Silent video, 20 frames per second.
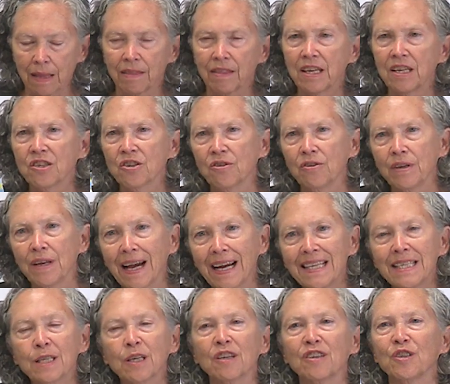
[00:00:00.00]
These are
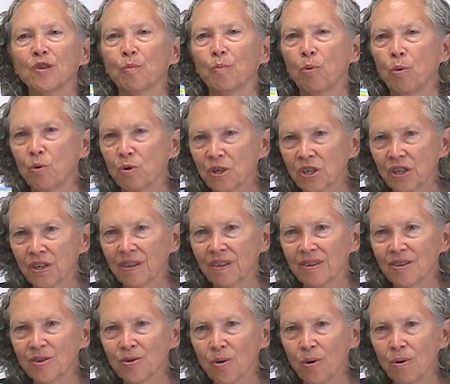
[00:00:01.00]
nice because they're portion
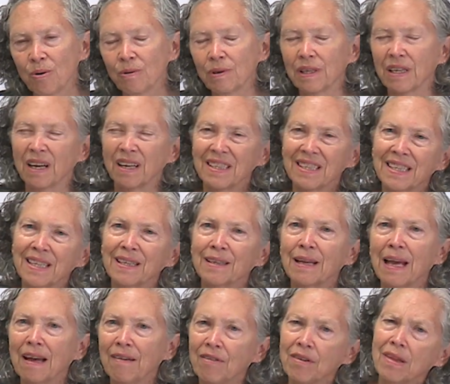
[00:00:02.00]
controlled. Nuts can
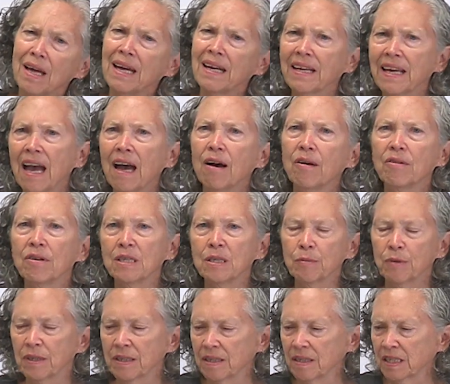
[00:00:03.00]
have a lot of calories
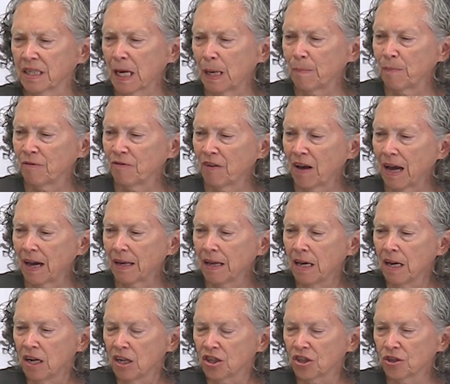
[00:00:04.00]
because of the type of fat,
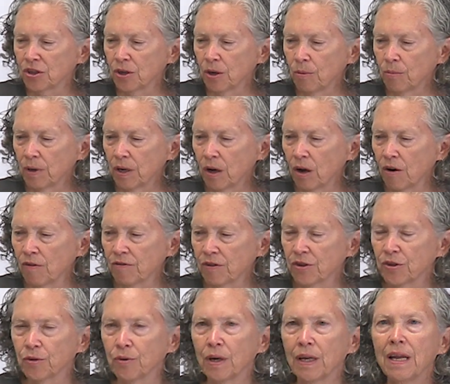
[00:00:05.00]
so you don't want to
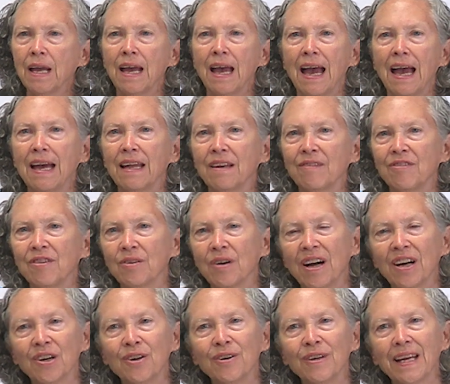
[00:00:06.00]
overdo it. And if you're
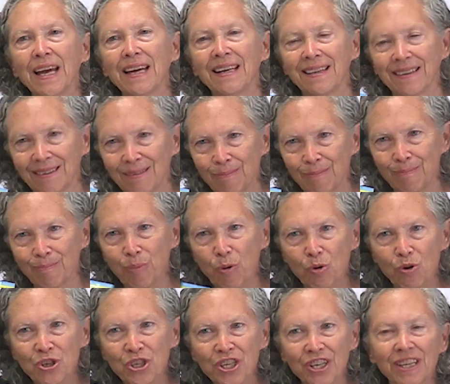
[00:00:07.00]
not good at
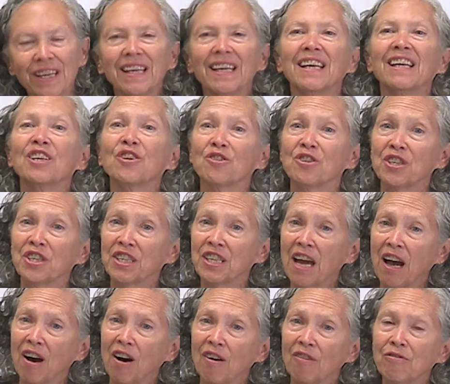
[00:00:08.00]
portioning it
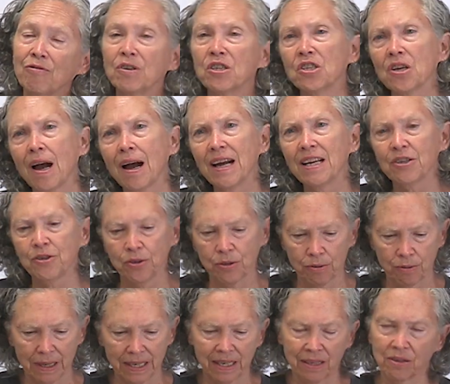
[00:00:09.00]
yourself, which I
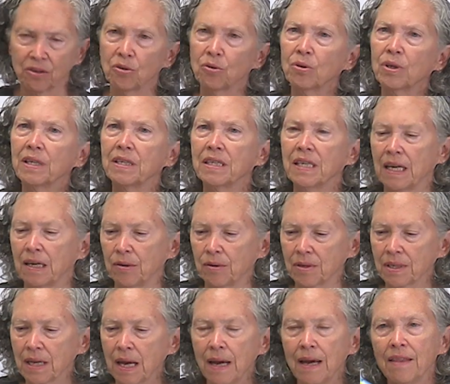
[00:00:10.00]
do like in little
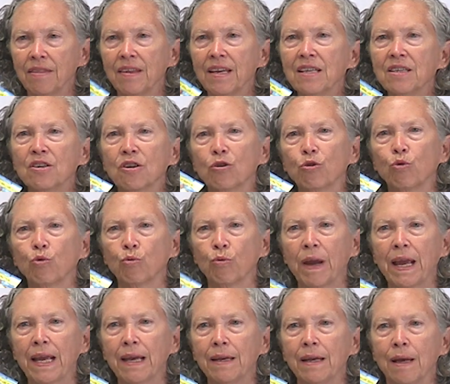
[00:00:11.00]
containers, these are
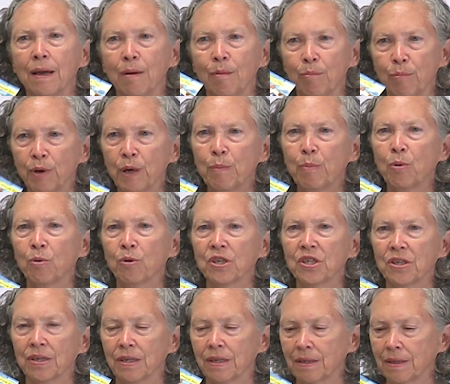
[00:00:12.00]
great
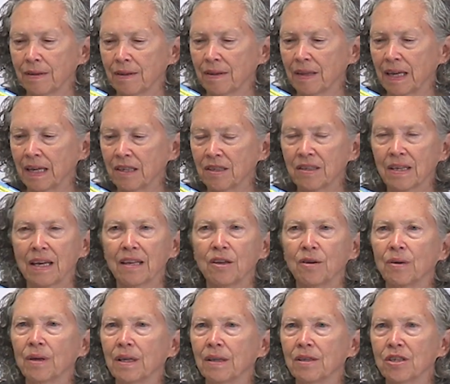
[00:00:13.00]
pre-portioned things that
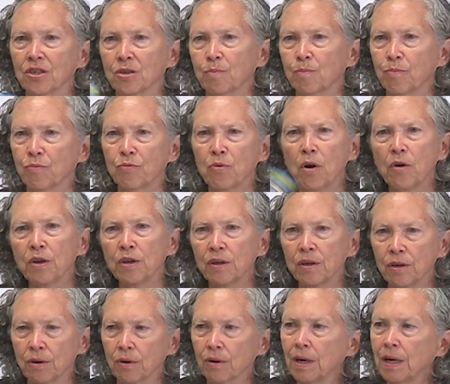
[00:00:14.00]
you can just throw in
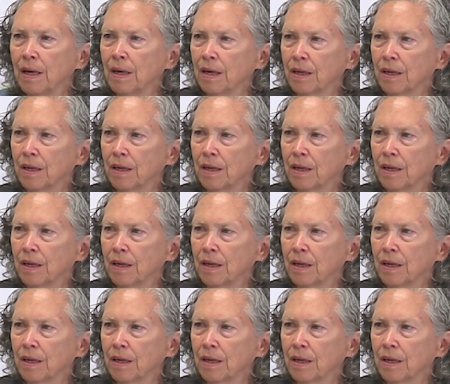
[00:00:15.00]
your